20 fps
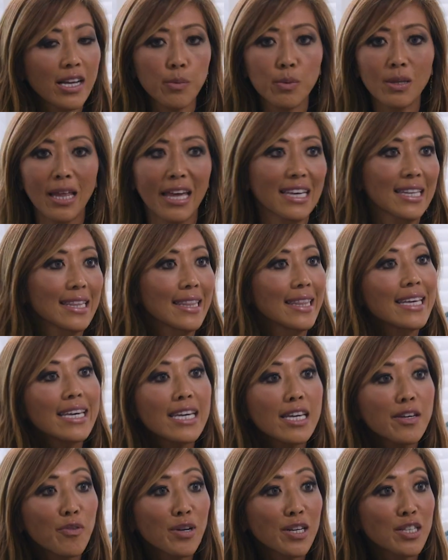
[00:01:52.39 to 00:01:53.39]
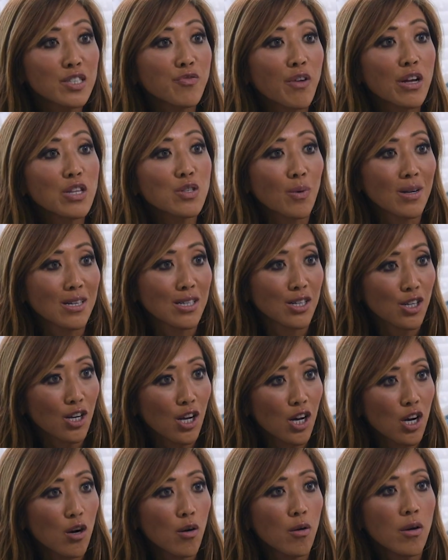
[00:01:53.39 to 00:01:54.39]
He would like leave when his friends wanted to
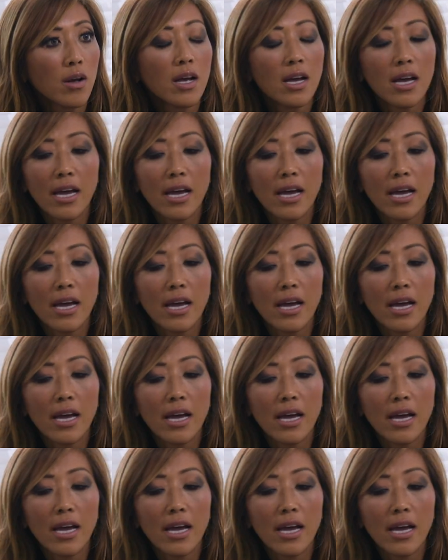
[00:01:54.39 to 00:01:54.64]
go.